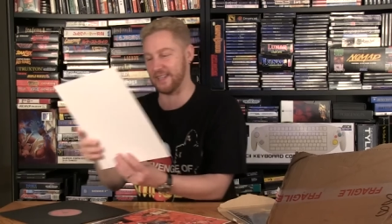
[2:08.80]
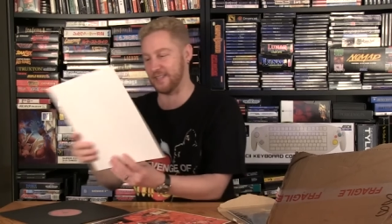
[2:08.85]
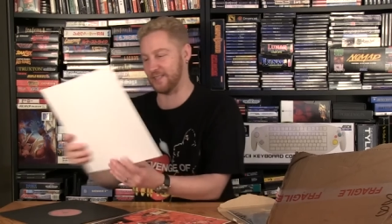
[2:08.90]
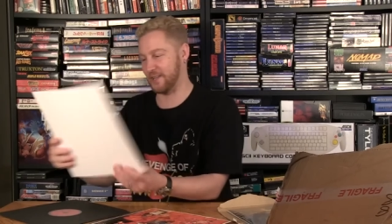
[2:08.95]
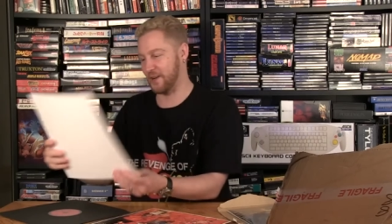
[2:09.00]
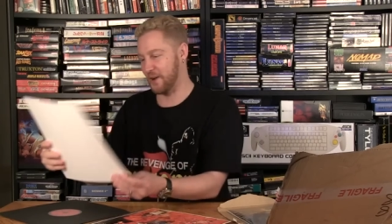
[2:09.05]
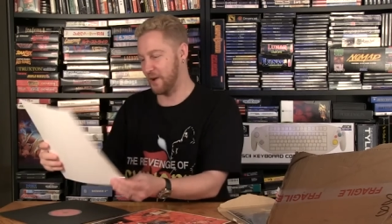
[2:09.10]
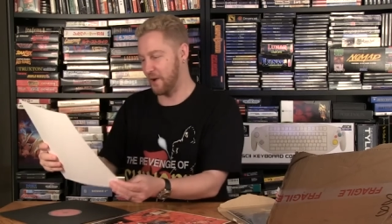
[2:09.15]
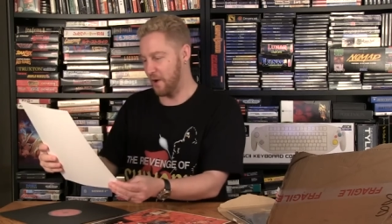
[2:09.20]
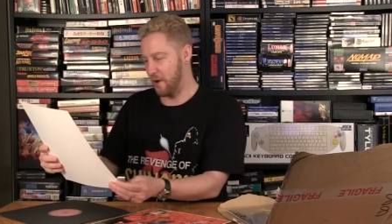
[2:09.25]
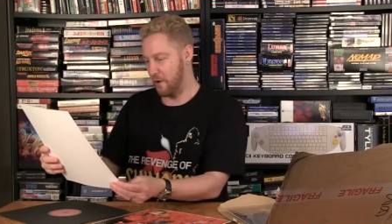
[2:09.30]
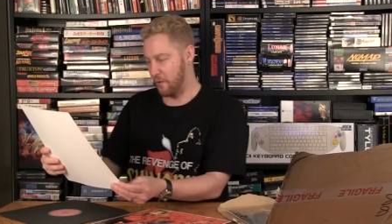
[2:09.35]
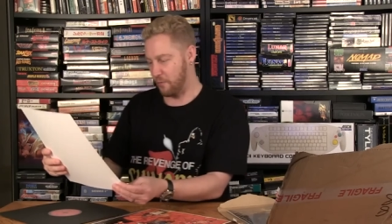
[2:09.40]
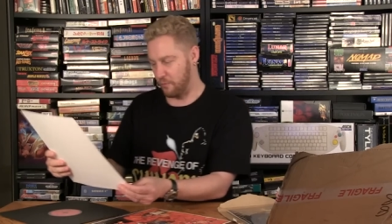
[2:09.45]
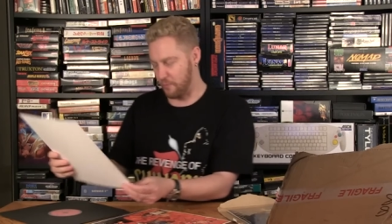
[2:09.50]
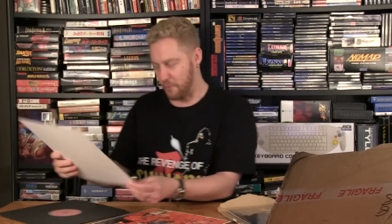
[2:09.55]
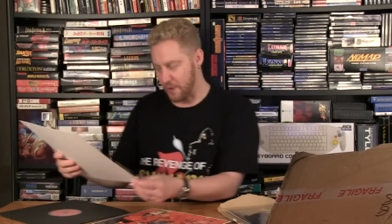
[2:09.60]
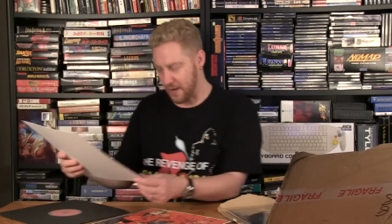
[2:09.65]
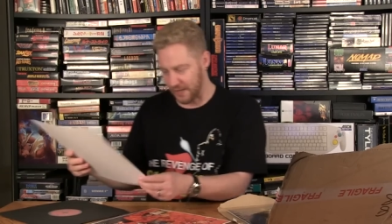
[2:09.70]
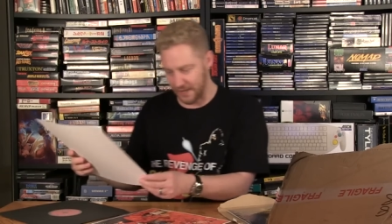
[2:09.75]
That's
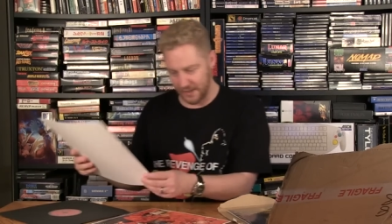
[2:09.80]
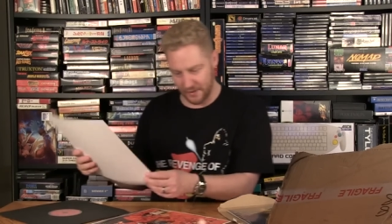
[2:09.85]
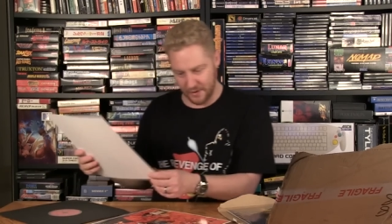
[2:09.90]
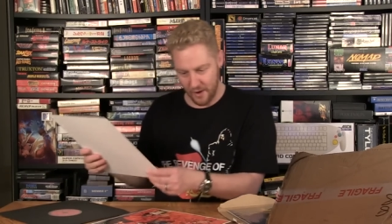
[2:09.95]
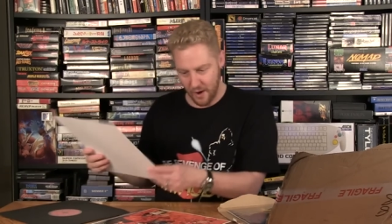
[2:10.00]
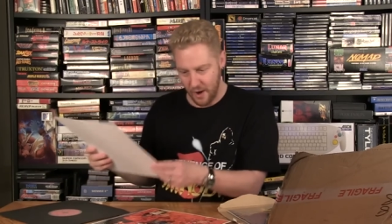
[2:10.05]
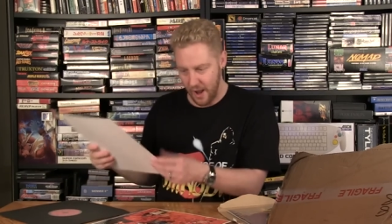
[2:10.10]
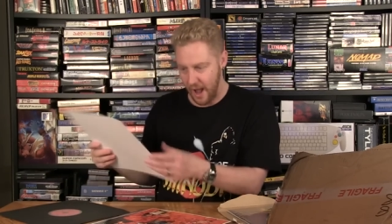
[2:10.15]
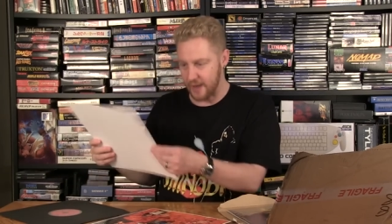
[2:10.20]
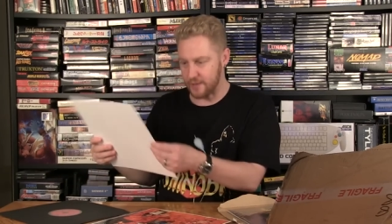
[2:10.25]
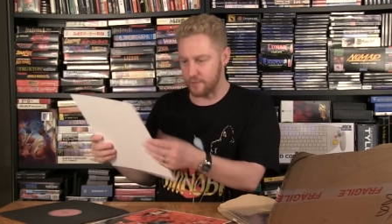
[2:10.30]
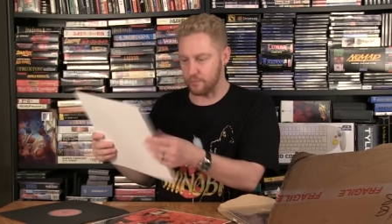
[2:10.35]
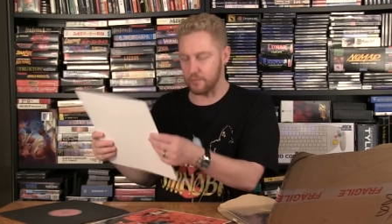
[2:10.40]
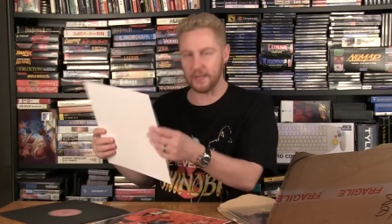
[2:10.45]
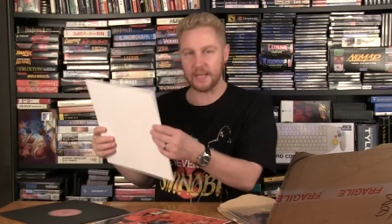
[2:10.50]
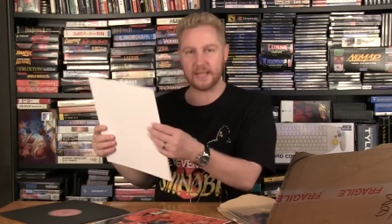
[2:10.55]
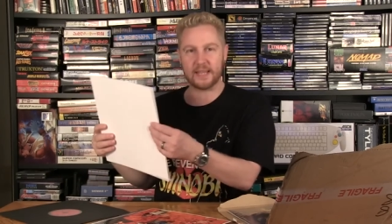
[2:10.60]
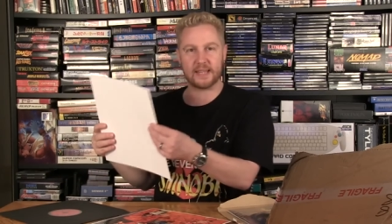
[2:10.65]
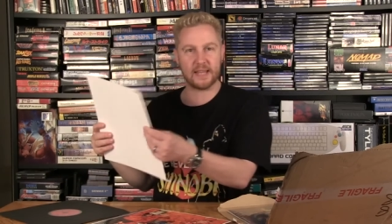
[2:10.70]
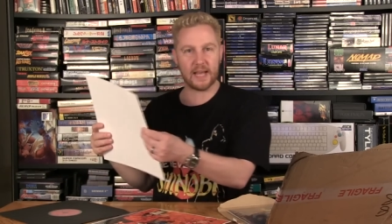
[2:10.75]
really, it's
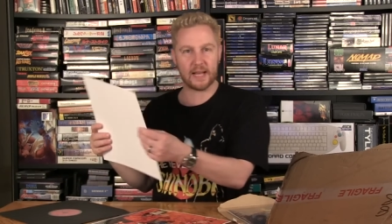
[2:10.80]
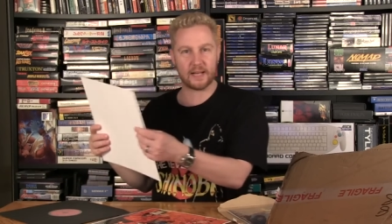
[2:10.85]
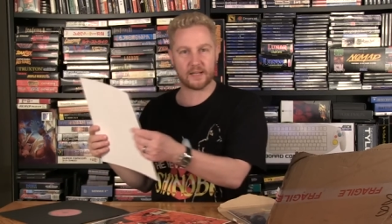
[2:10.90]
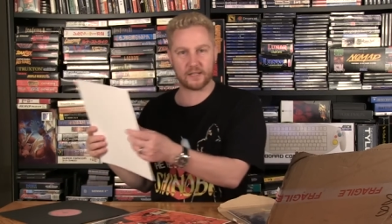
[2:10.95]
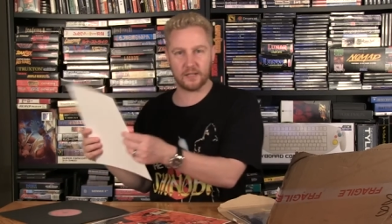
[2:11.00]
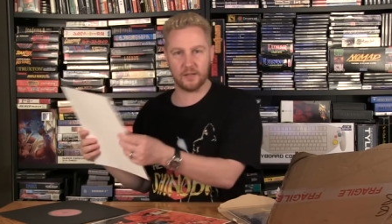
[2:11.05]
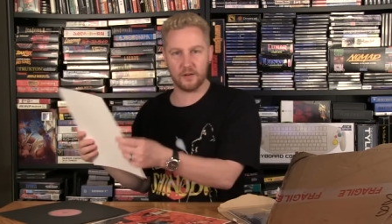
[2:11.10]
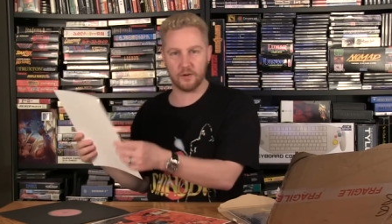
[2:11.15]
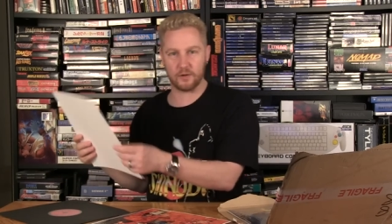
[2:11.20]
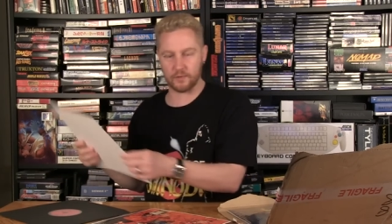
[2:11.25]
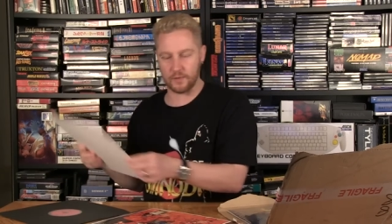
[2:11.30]
really thick too.